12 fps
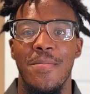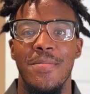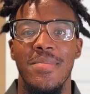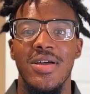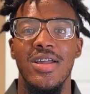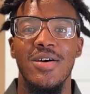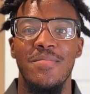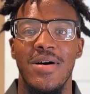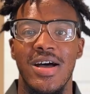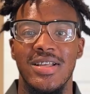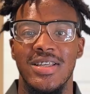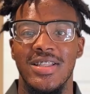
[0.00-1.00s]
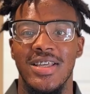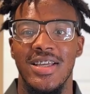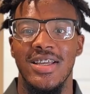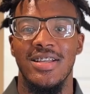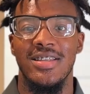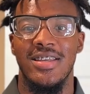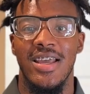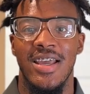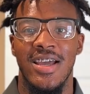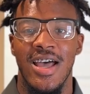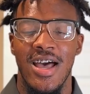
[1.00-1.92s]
minimizing the intake